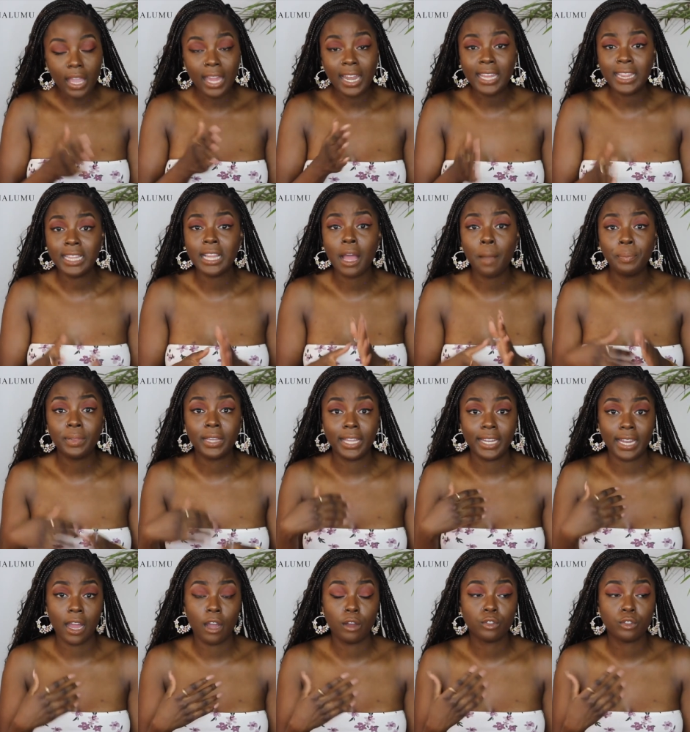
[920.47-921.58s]
and I did not
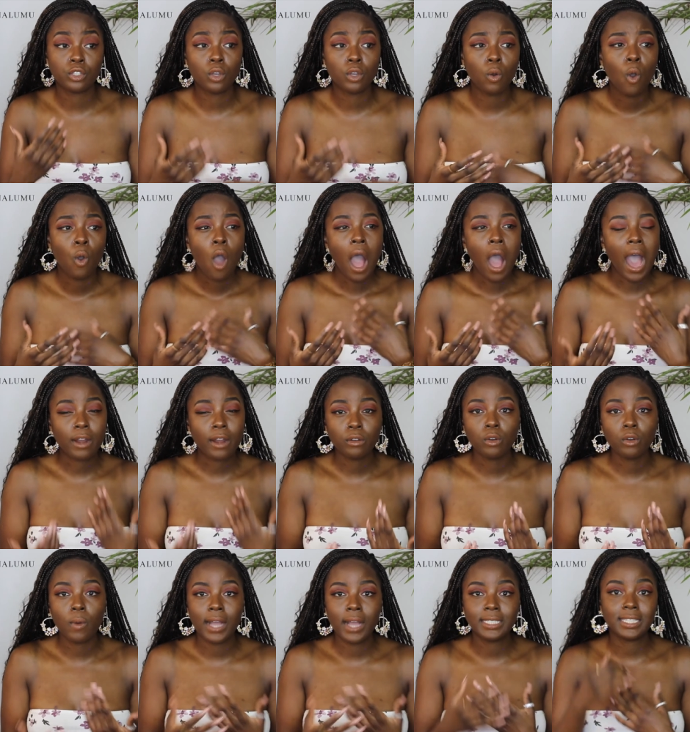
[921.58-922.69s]
play it out. So I don't
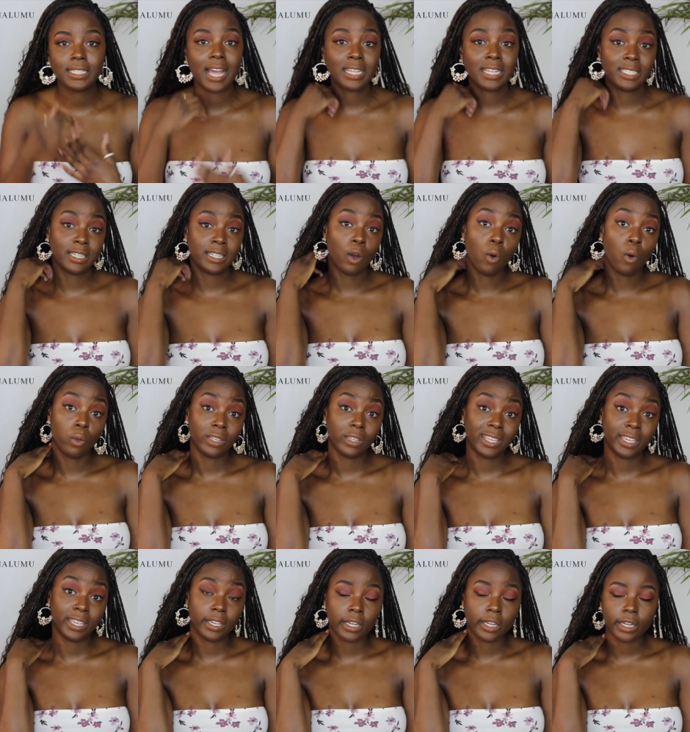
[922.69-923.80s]
know why it's lasted a whole
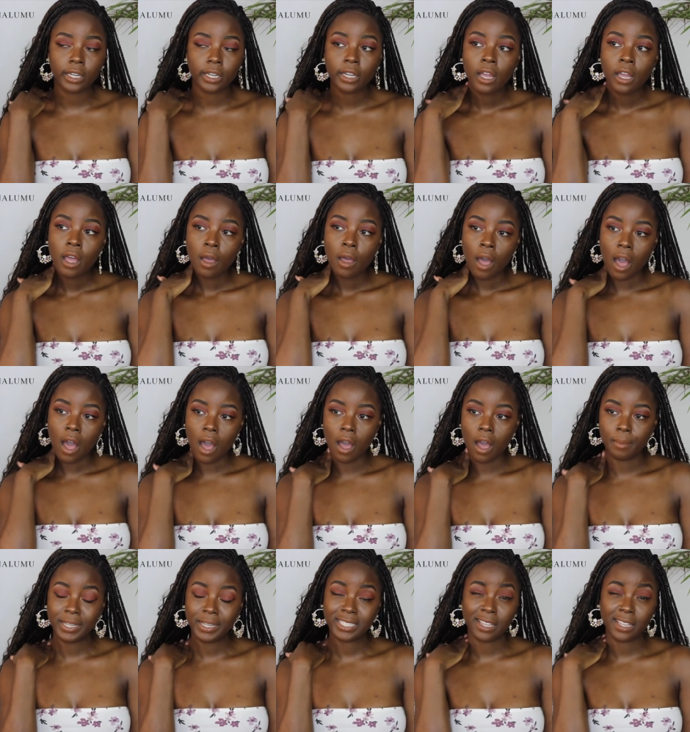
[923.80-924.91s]
year
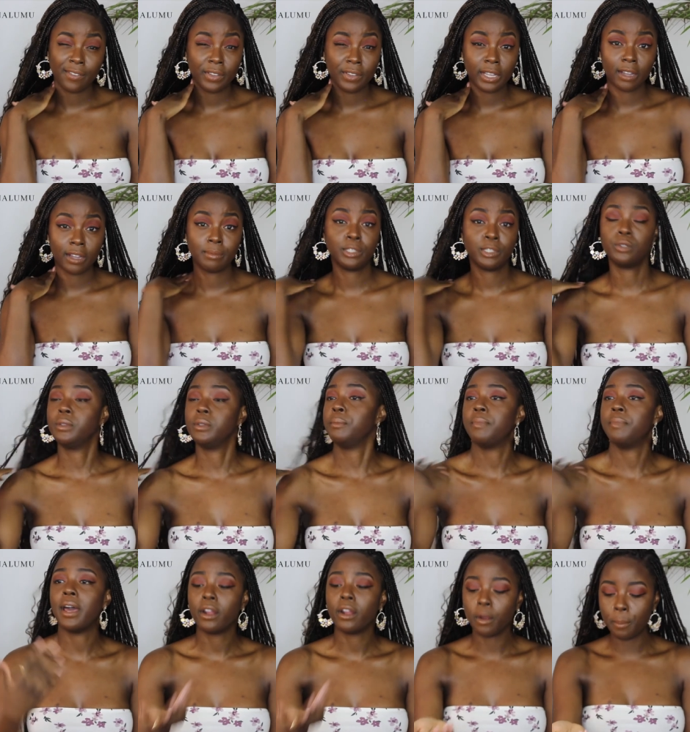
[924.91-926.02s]
uh, because I feel like I've been
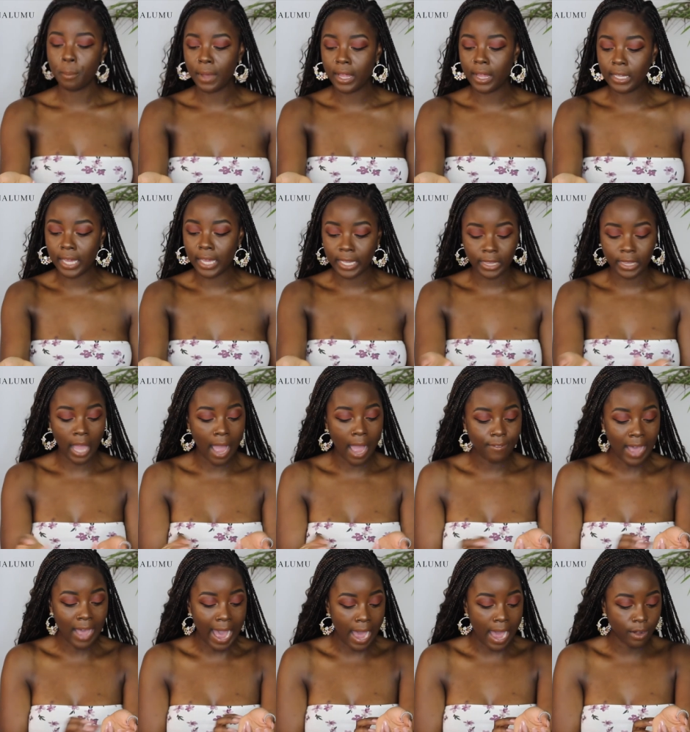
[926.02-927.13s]
doing better, but like
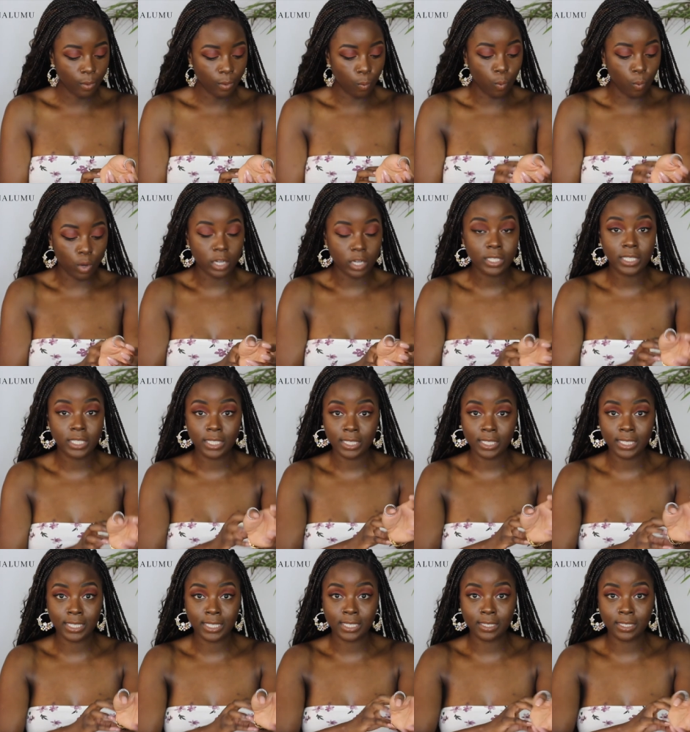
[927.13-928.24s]
I've had worse
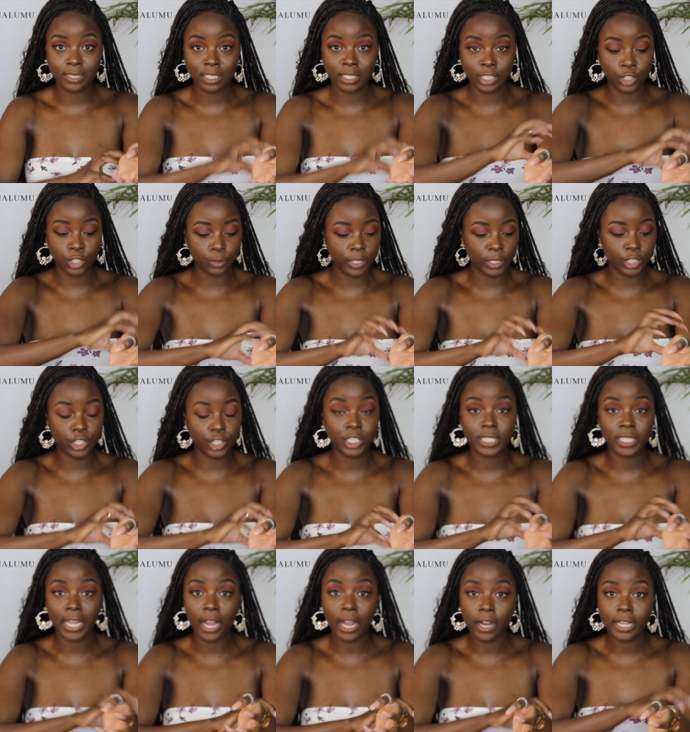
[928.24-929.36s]
situations
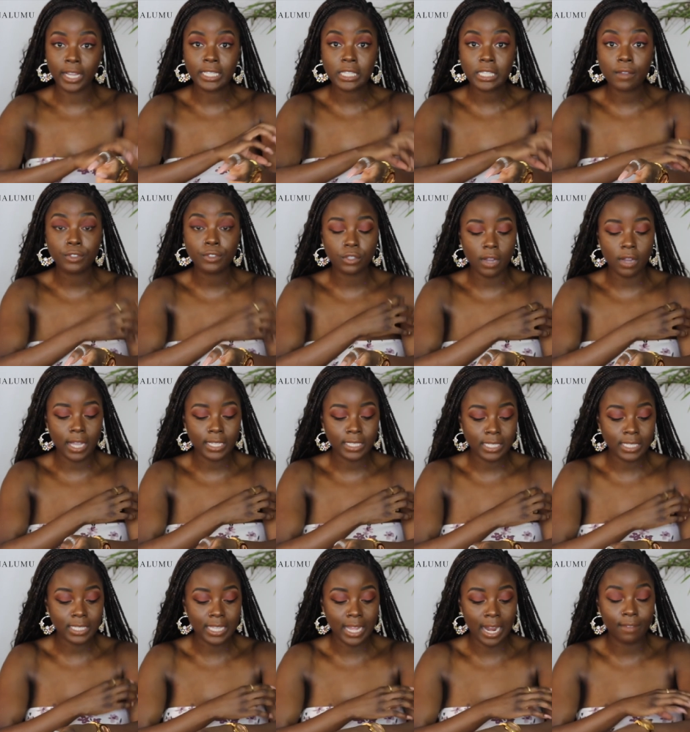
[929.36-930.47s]
and areas of
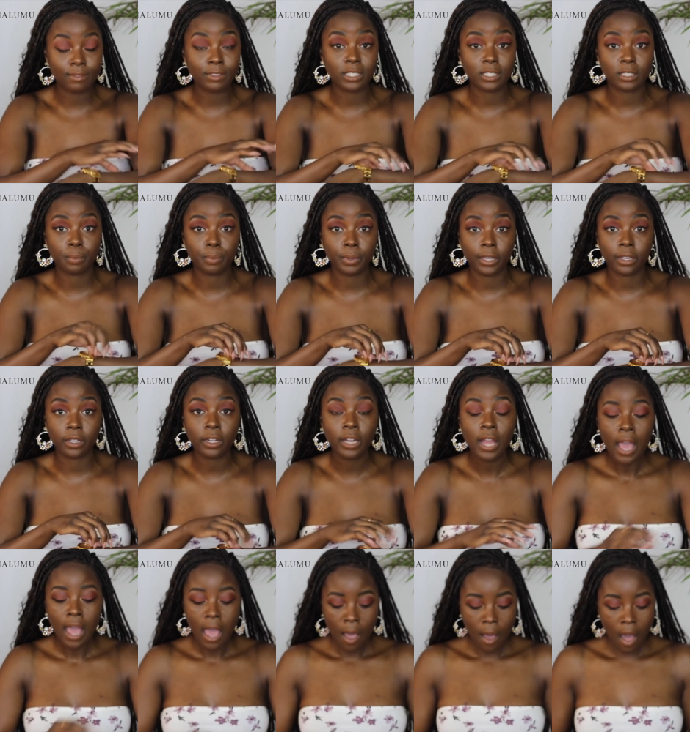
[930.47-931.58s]
psoriasis that have
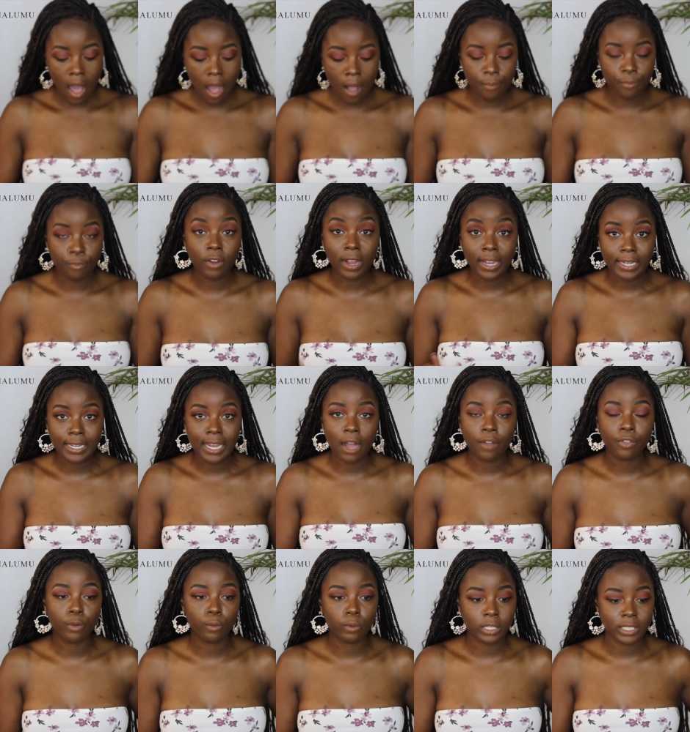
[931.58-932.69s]
disappeared. Um, right
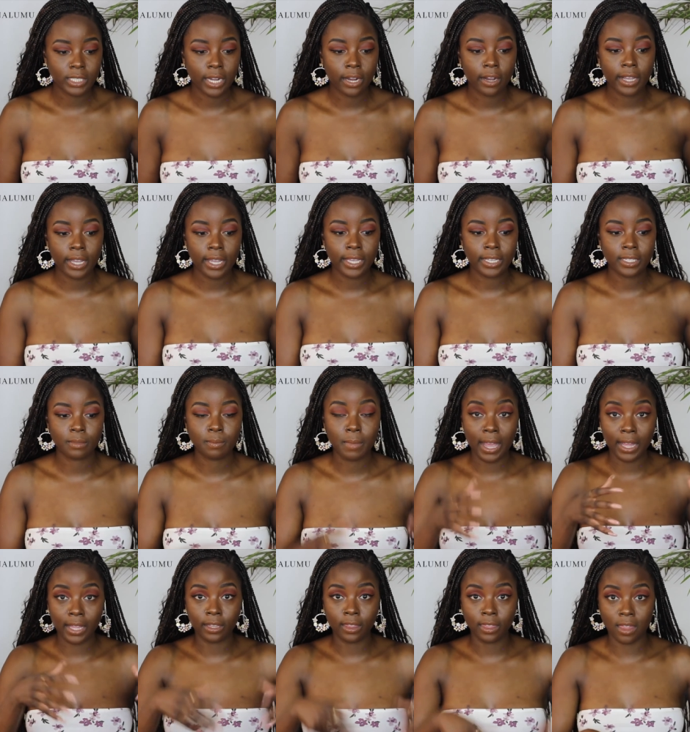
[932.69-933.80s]
now the worst area is
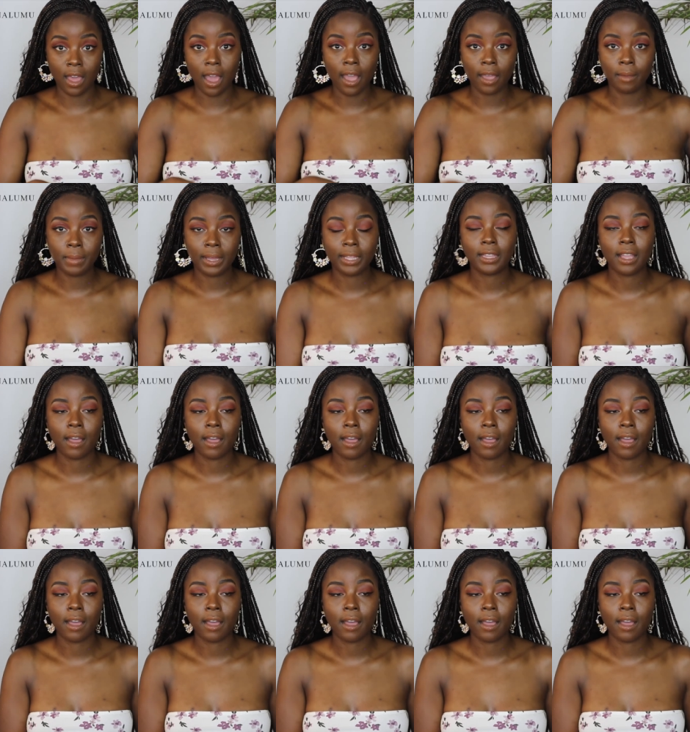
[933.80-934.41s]
my thigh, my